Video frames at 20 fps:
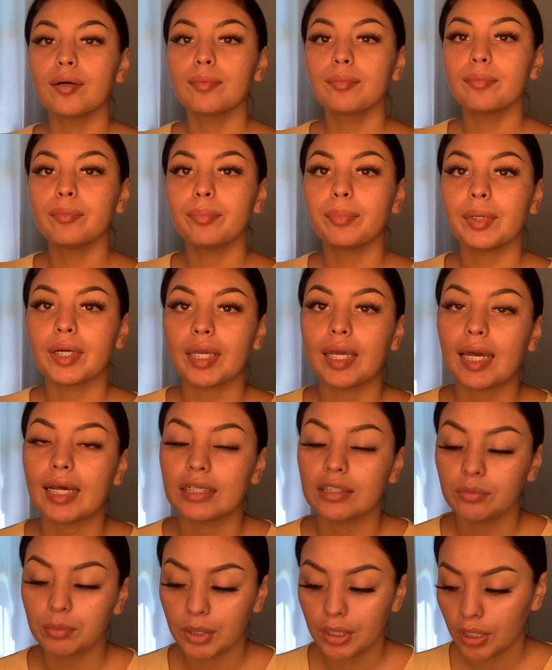But
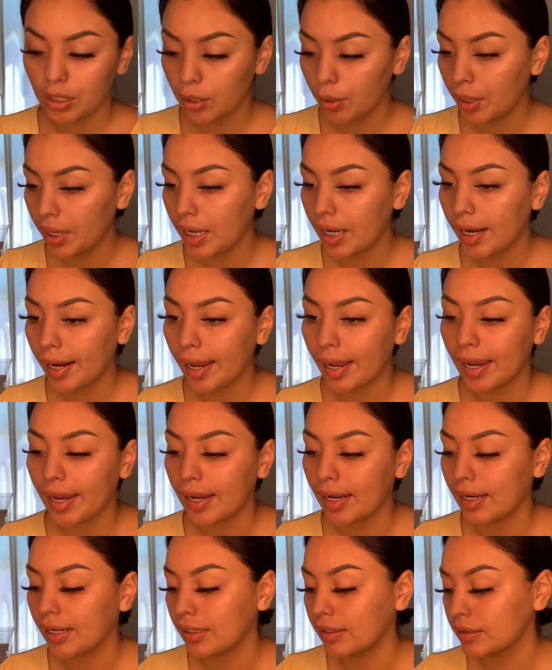yes, we're gonna go ahead
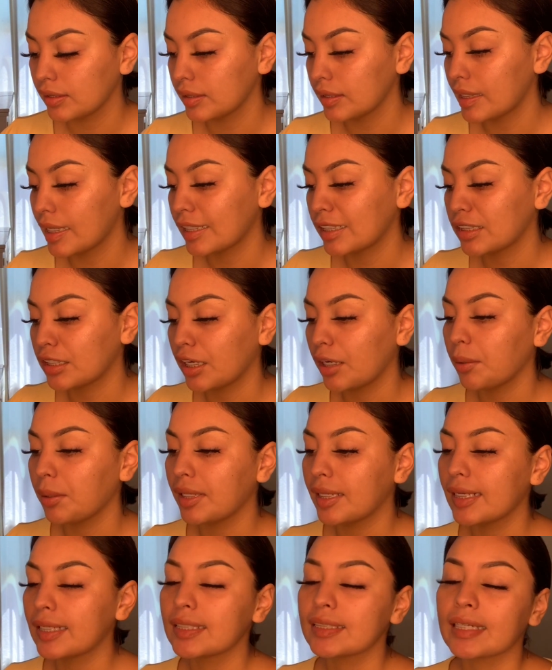and get started with
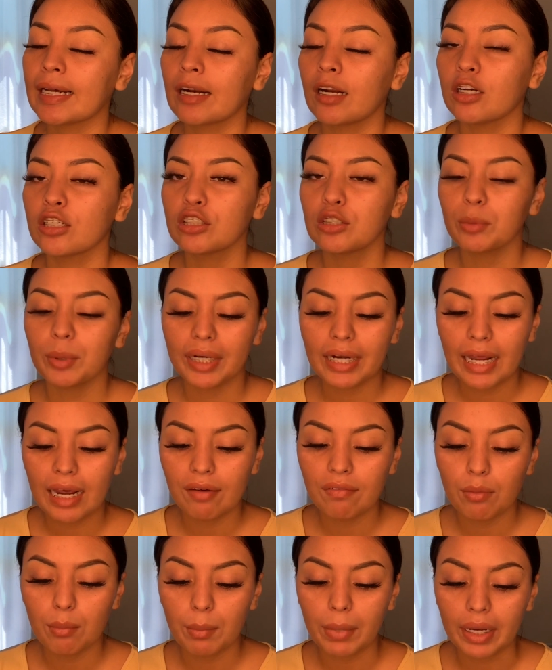this, and also we're gonna
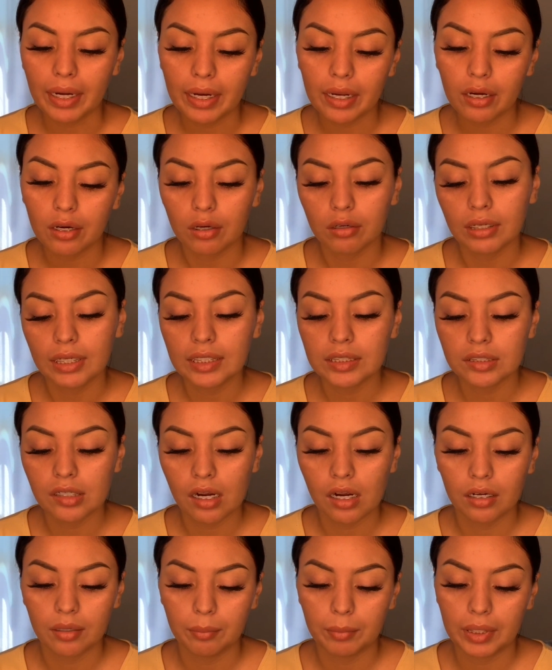have a mini girly
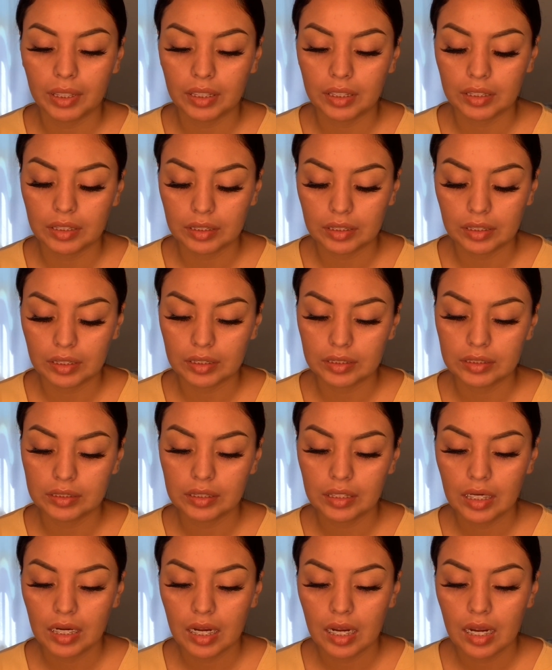talk because
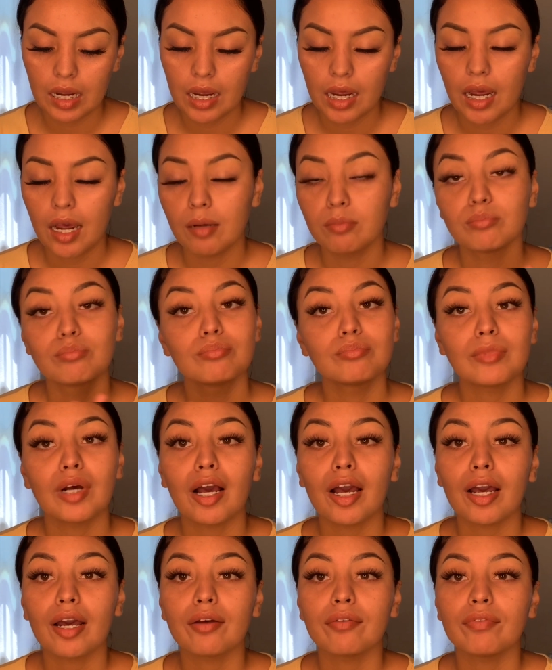
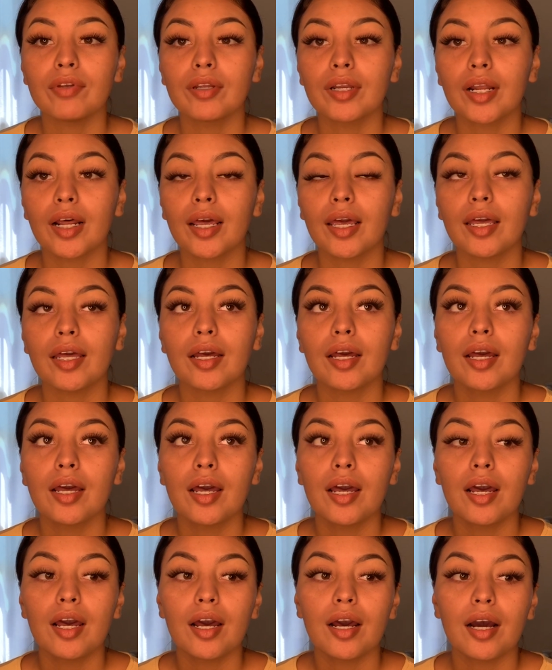I feel like
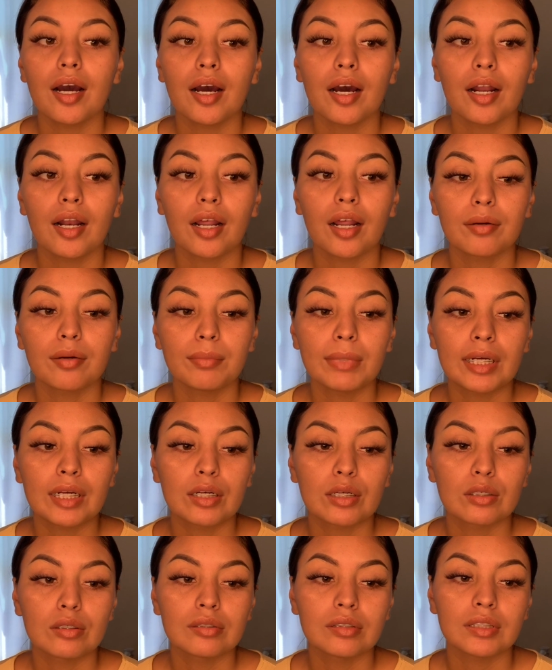a lot
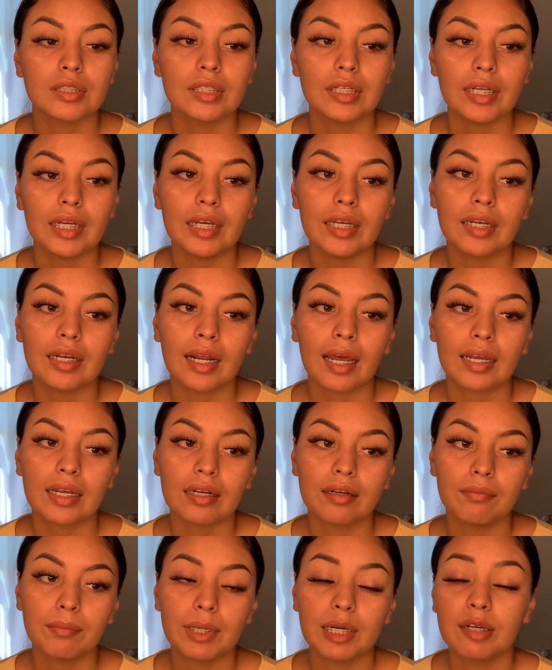girls need like a
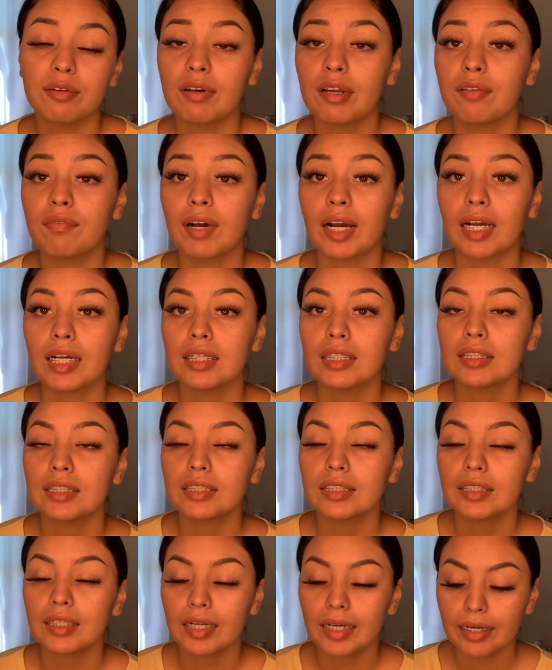bit of advice
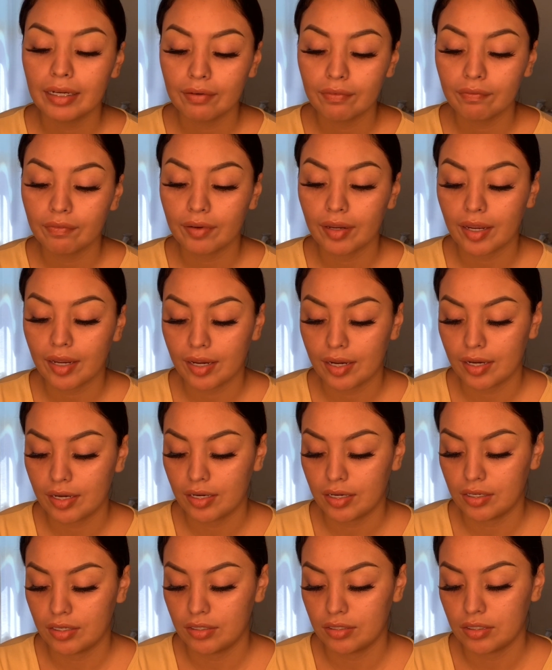in life,
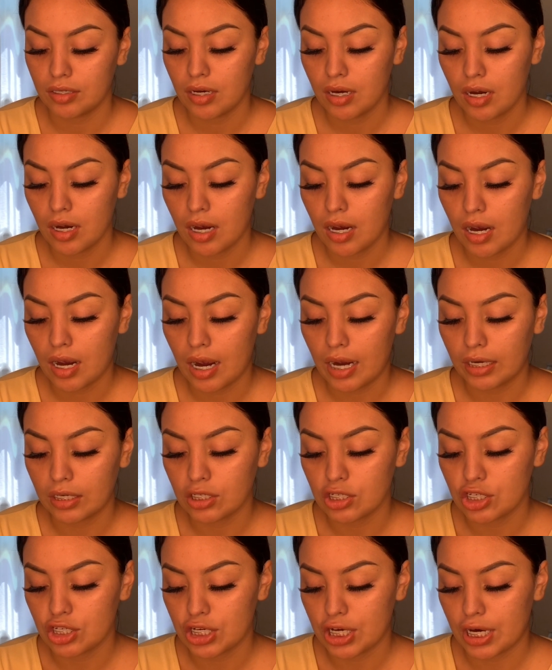and I
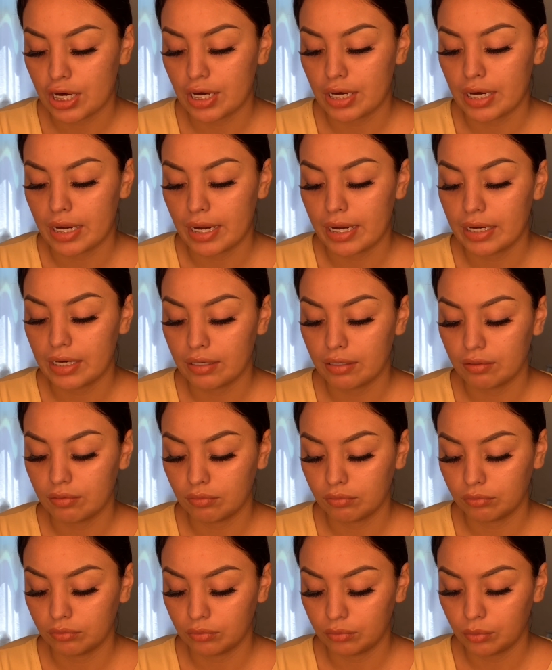can share like
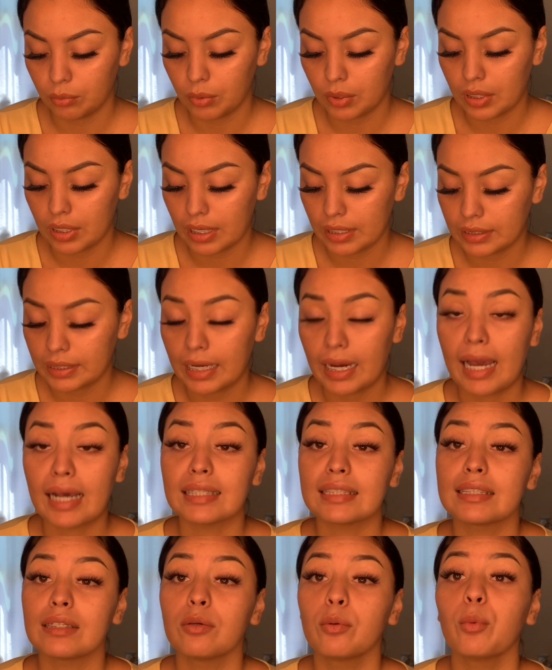what
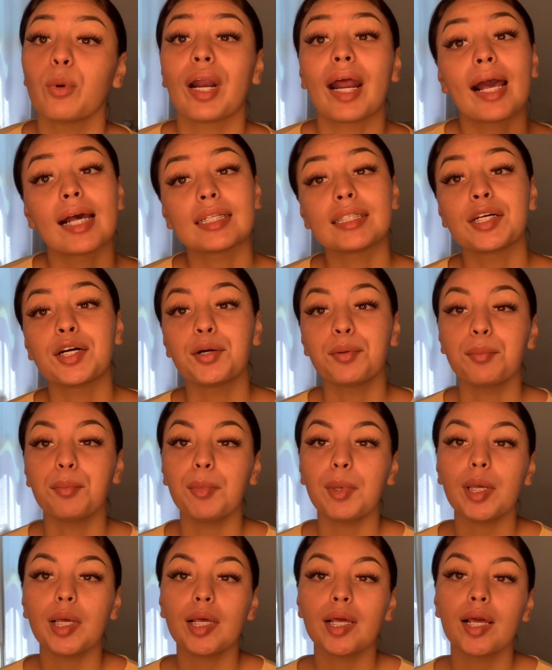has helped
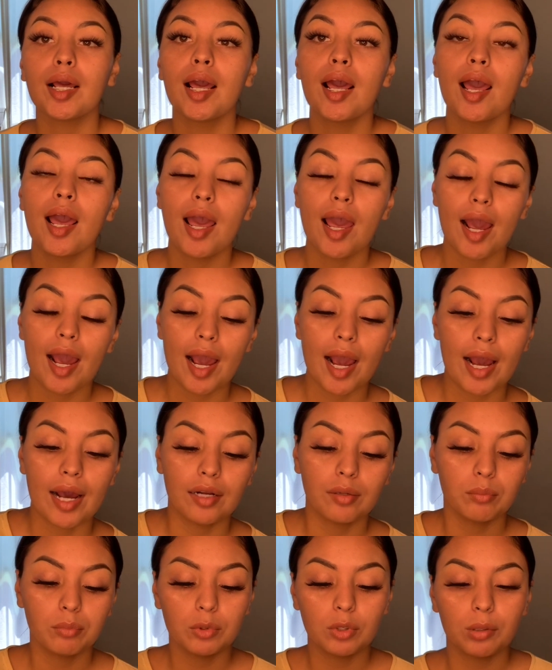me.
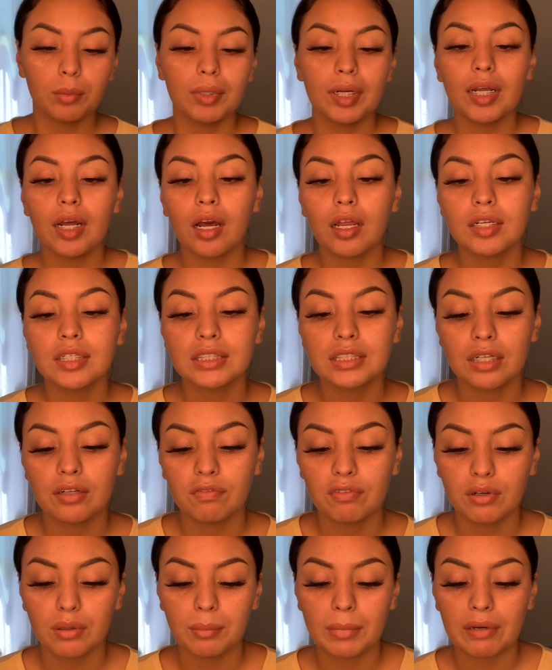And normally all the stuff
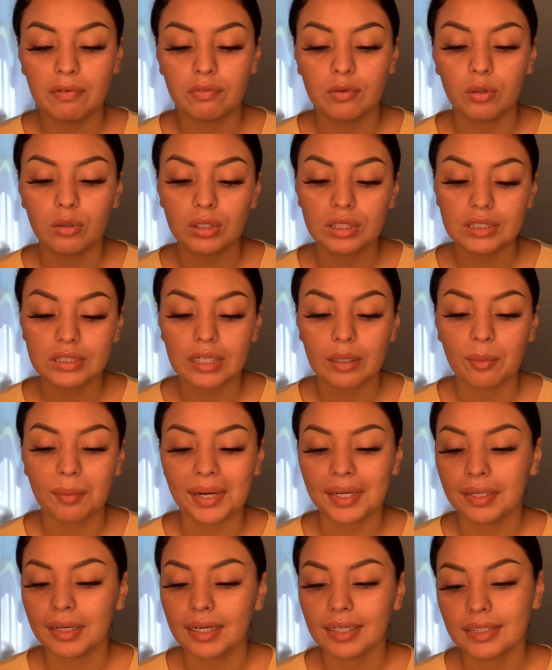are on my phone because I
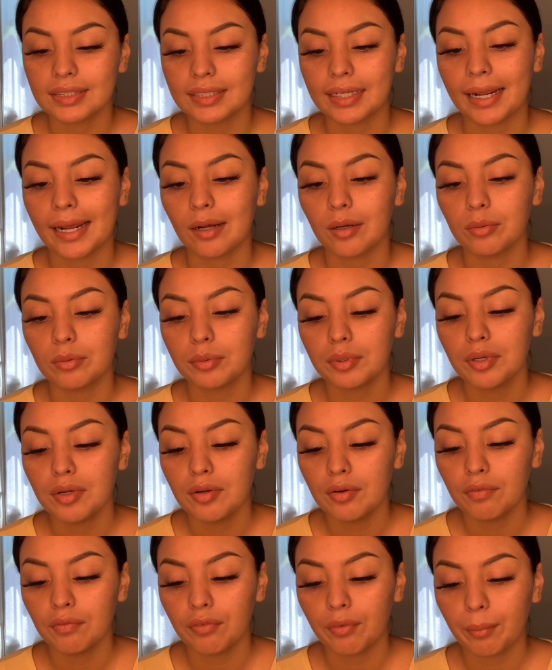write things down
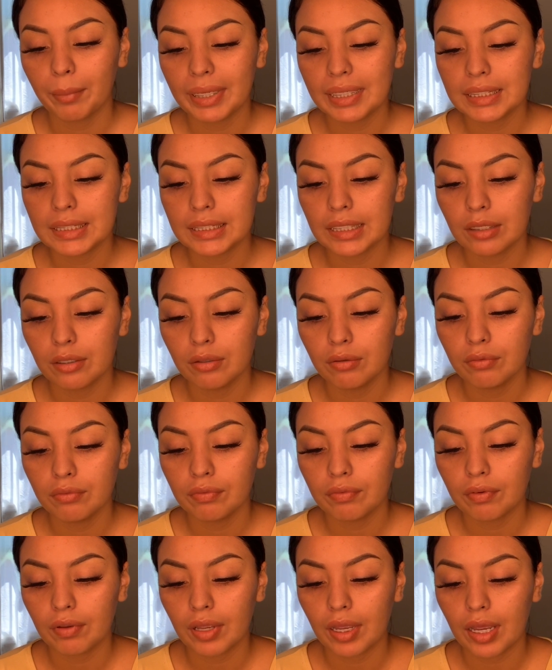for myself
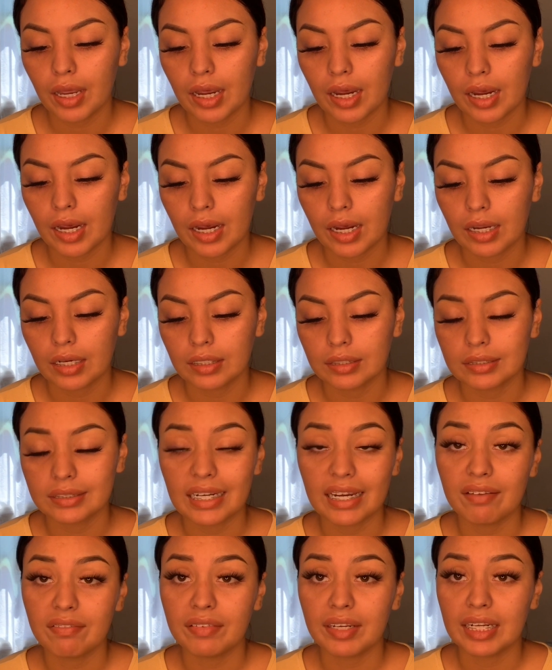and
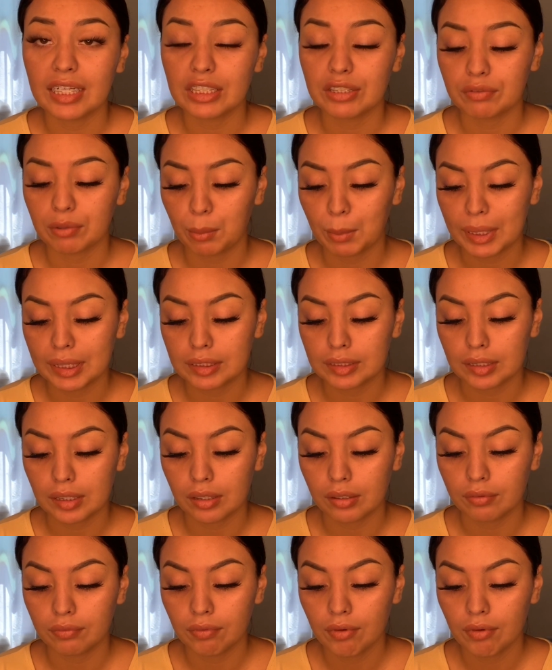save things for myself,